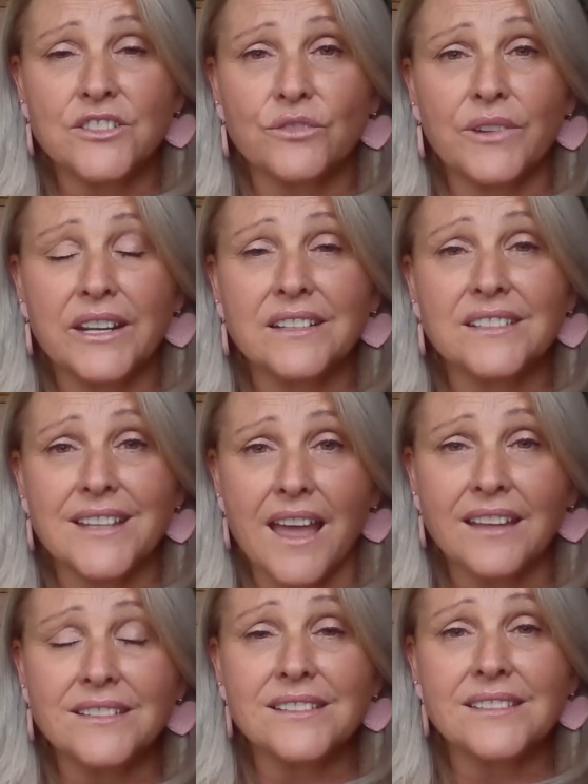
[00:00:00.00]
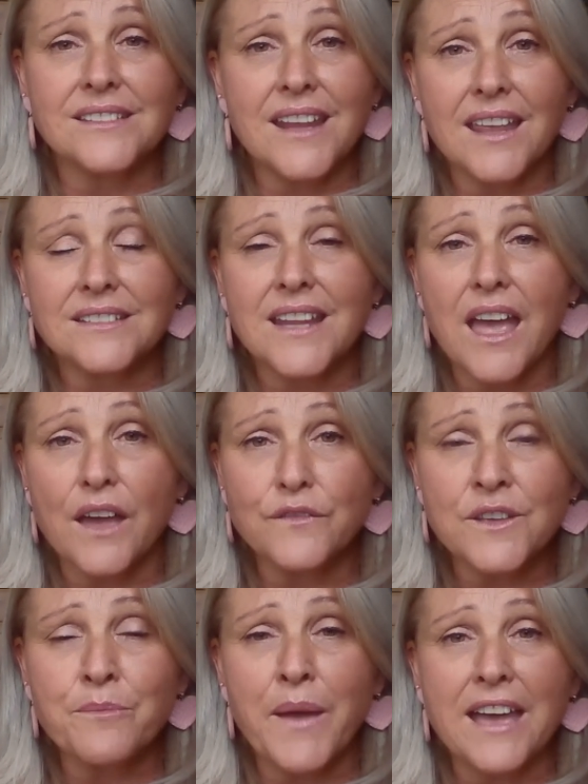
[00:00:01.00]
to read it to understand, to have
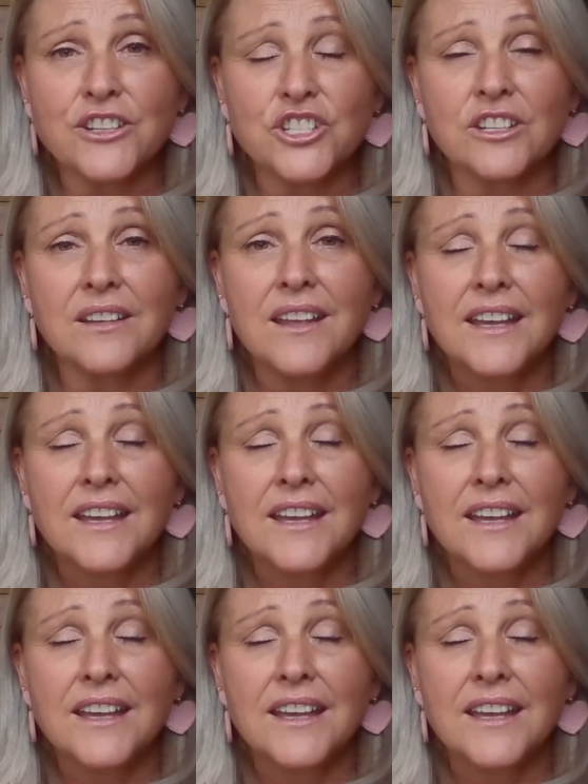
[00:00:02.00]
compassion,